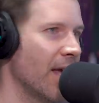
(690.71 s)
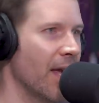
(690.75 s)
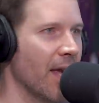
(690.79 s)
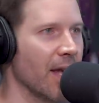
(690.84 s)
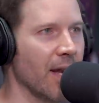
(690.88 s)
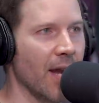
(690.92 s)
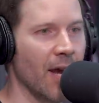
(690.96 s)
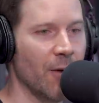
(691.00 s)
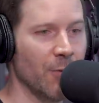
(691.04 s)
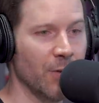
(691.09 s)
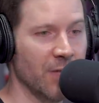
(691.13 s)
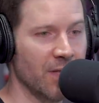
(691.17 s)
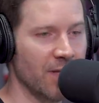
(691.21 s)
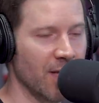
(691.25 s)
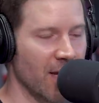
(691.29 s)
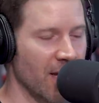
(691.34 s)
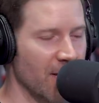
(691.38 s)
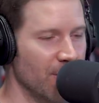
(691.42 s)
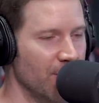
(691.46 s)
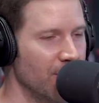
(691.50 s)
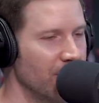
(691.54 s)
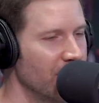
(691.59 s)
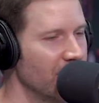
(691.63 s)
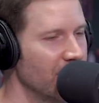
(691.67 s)
And I would
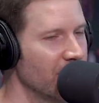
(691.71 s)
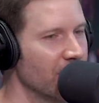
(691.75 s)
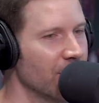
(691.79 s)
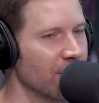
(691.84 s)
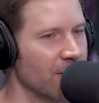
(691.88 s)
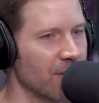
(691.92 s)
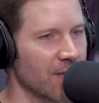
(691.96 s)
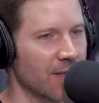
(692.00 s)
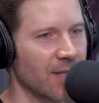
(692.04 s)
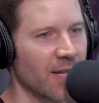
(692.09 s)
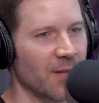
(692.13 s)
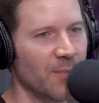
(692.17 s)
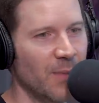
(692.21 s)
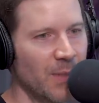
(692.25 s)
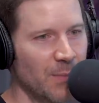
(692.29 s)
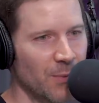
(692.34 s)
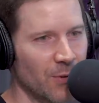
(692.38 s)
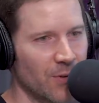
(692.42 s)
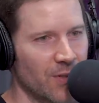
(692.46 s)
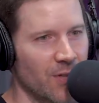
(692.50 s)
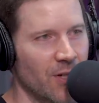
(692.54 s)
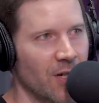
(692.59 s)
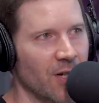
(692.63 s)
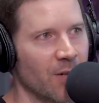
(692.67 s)
tape, you know, just like
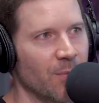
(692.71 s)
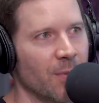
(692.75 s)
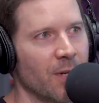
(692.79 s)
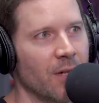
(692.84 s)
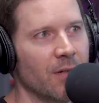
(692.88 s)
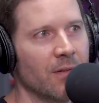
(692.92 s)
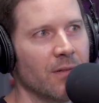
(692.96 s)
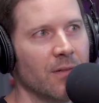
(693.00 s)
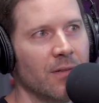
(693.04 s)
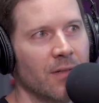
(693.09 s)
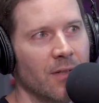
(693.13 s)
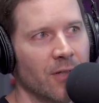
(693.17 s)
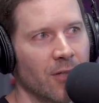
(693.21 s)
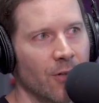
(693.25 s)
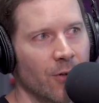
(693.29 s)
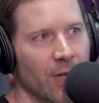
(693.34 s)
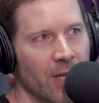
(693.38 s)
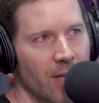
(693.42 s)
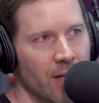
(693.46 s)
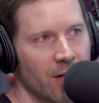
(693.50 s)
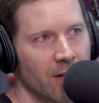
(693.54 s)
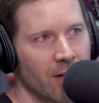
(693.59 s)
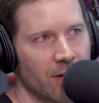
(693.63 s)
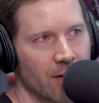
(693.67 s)
people talk about, you know,
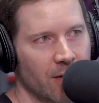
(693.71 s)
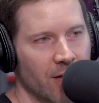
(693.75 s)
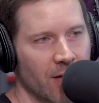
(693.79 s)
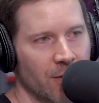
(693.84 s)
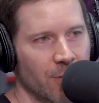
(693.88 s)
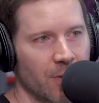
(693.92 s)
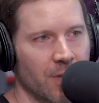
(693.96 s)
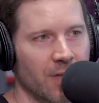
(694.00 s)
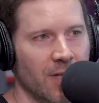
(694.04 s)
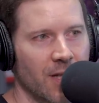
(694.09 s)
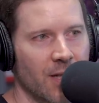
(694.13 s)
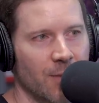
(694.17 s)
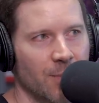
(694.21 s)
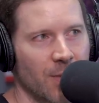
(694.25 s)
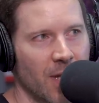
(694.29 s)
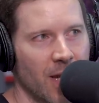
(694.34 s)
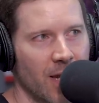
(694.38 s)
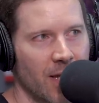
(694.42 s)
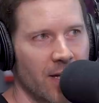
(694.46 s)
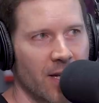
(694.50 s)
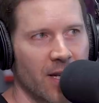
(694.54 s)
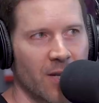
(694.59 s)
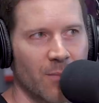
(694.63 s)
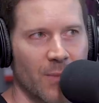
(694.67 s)
here, they would tape
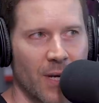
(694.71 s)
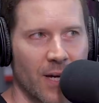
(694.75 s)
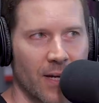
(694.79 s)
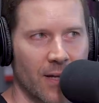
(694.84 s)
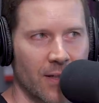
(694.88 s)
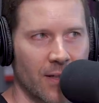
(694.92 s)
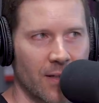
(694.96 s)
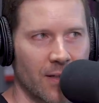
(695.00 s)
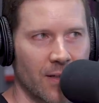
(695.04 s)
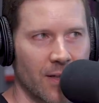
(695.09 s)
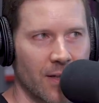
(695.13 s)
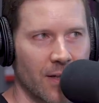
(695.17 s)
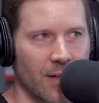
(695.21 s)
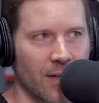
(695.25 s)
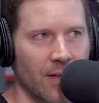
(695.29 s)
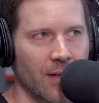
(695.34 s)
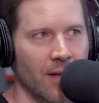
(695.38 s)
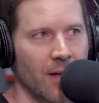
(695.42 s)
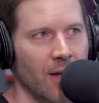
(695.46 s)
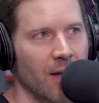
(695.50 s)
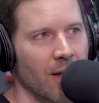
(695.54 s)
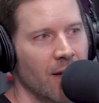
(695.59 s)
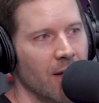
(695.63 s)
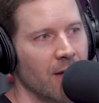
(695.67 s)
K Day back in the day.
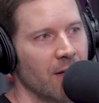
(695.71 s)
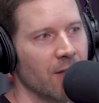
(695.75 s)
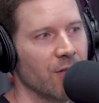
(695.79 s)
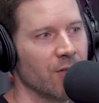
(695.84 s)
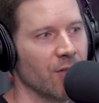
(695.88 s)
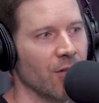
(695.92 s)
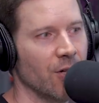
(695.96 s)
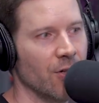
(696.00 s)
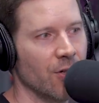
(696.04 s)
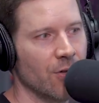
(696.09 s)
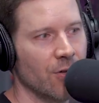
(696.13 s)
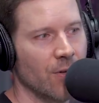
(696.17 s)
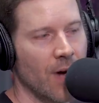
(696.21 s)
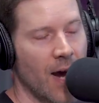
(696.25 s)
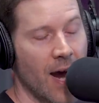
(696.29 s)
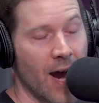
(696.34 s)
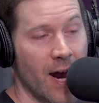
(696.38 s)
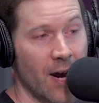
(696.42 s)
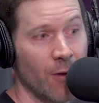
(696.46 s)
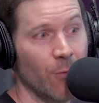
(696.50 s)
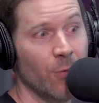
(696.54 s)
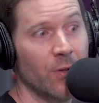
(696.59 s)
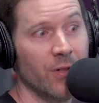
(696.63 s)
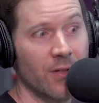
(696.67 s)
Yeah. So
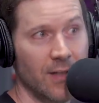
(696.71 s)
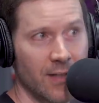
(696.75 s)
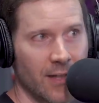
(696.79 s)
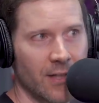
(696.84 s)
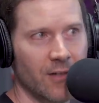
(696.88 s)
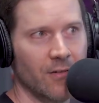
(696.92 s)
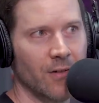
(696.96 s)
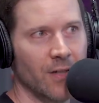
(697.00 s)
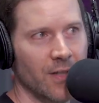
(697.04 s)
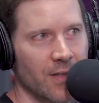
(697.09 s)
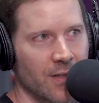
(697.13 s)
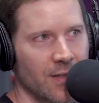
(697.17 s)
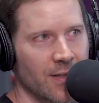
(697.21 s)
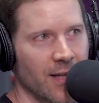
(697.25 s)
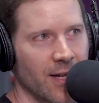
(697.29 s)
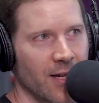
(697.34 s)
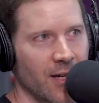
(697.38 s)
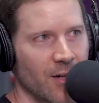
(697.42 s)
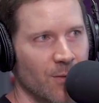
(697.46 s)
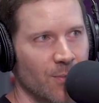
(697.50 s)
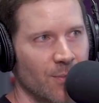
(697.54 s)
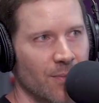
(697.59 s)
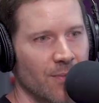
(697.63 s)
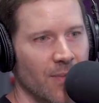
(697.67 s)
I would literally set
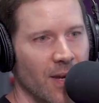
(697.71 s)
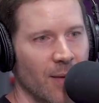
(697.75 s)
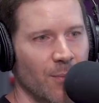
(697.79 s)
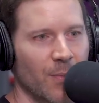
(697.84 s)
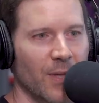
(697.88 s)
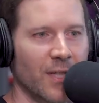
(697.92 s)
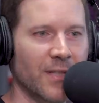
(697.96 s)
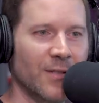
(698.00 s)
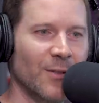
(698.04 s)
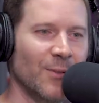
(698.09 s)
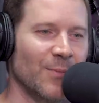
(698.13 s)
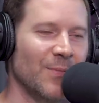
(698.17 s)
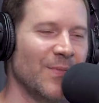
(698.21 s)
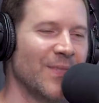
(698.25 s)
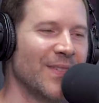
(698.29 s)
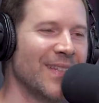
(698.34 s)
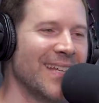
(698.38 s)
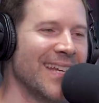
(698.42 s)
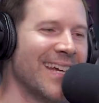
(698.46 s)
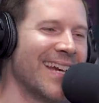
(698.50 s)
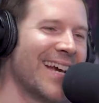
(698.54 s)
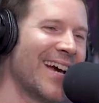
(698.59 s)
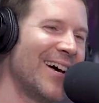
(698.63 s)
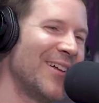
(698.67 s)
up. But the
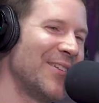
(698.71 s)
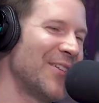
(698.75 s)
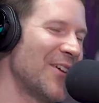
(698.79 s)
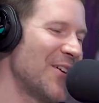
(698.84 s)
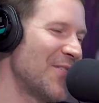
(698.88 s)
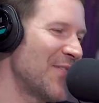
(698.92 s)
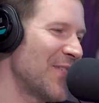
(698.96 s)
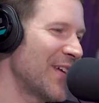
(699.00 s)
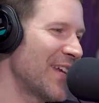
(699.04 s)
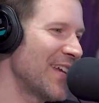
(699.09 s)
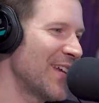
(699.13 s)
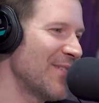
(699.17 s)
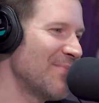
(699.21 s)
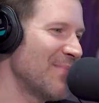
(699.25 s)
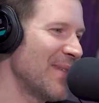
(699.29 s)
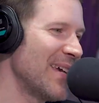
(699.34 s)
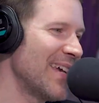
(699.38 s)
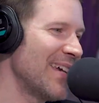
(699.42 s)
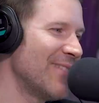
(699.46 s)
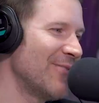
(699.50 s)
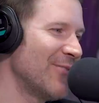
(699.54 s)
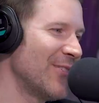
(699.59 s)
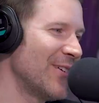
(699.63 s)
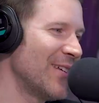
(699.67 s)
thing I'll never forget,
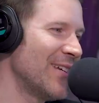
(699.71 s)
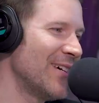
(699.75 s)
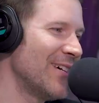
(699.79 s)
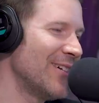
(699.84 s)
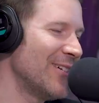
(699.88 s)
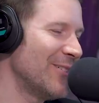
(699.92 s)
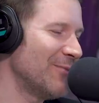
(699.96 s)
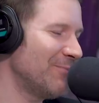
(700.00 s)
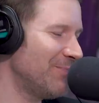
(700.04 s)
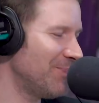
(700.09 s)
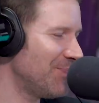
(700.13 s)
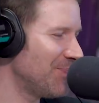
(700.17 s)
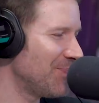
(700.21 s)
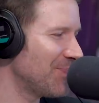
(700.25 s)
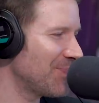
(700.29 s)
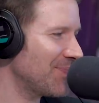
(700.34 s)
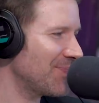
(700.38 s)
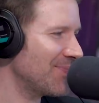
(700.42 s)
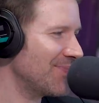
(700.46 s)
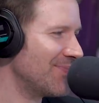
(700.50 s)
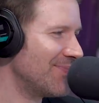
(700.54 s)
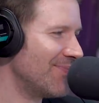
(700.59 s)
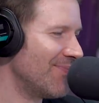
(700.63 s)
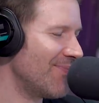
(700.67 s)
man, when uh,
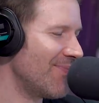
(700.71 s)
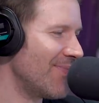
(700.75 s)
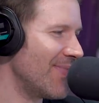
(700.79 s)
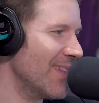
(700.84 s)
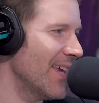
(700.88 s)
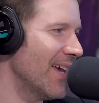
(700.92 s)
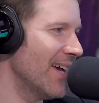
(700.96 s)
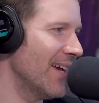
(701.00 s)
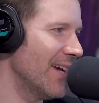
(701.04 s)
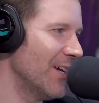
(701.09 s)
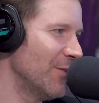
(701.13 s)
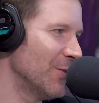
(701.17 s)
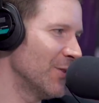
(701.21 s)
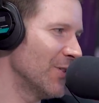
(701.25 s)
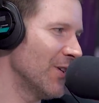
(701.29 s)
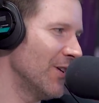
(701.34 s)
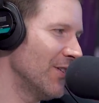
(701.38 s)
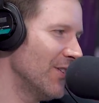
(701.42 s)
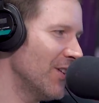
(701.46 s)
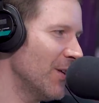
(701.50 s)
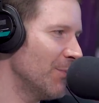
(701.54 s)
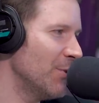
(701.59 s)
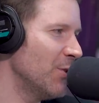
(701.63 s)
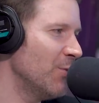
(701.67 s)
it was
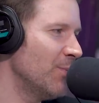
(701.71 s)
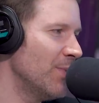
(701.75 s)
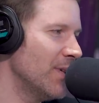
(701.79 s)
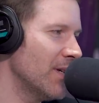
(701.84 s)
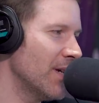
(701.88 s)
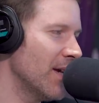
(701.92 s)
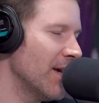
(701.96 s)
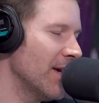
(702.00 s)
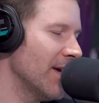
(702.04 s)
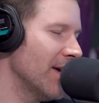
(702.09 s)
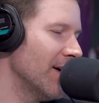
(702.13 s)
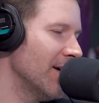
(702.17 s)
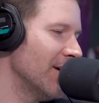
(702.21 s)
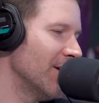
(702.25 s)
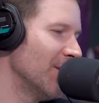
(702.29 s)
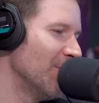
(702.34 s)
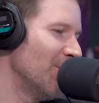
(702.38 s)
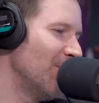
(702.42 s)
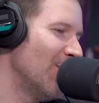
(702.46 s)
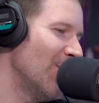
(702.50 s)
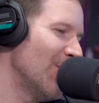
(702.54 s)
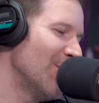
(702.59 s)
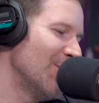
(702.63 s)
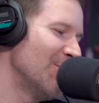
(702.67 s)
on WBAL
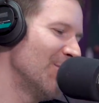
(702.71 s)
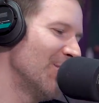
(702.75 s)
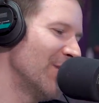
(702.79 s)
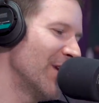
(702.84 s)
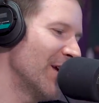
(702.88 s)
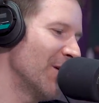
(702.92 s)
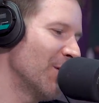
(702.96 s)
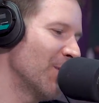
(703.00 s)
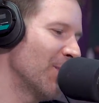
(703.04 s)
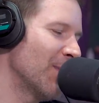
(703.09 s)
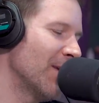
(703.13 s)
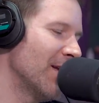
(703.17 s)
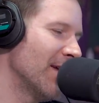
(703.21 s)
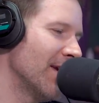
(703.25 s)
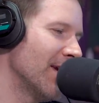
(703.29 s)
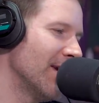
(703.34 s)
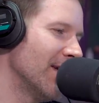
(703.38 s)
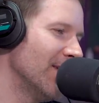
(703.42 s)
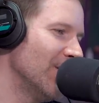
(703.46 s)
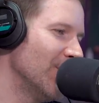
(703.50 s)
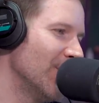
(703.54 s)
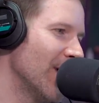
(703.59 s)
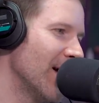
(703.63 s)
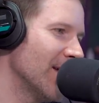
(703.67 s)
in Baltimore, they were
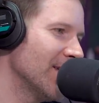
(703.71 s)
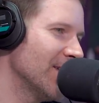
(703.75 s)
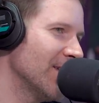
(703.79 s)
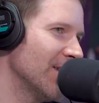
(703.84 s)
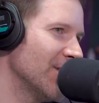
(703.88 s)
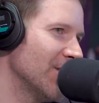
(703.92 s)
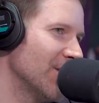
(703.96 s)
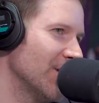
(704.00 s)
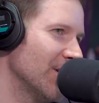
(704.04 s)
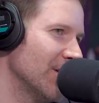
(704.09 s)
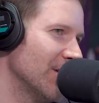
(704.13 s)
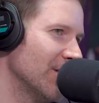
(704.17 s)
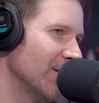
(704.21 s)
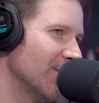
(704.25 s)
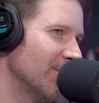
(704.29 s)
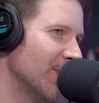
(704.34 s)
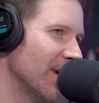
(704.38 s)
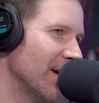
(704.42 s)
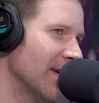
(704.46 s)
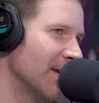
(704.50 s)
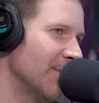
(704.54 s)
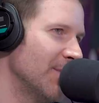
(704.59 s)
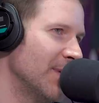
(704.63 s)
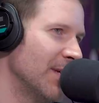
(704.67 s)
playing You Got to Chill
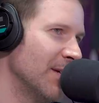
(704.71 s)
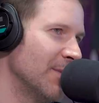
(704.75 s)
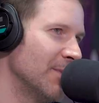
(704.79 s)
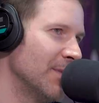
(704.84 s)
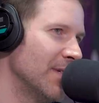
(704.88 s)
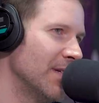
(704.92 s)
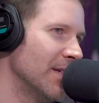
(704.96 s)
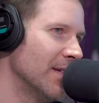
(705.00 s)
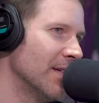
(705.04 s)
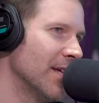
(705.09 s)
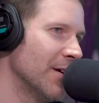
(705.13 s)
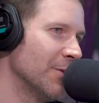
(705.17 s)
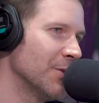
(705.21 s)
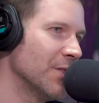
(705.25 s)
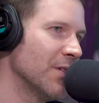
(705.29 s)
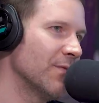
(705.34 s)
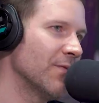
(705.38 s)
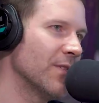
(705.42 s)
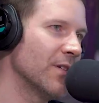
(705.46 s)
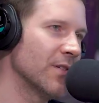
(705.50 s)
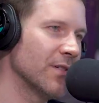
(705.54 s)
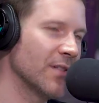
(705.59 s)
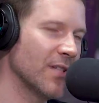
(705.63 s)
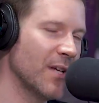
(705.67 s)
by EPMD. And that was the
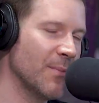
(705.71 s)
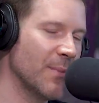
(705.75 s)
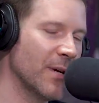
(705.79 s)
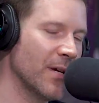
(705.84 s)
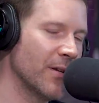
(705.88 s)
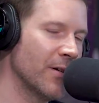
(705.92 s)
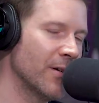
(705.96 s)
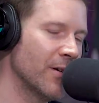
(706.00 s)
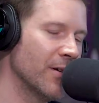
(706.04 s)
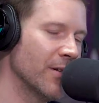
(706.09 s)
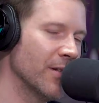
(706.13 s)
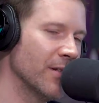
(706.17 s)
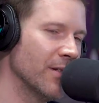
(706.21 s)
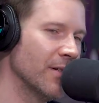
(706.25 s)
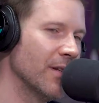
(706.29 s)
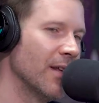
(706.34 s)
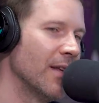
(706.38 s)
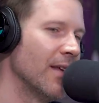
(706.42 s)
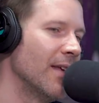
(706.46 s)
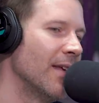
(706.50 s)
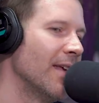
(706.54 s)
first time I'd heard it.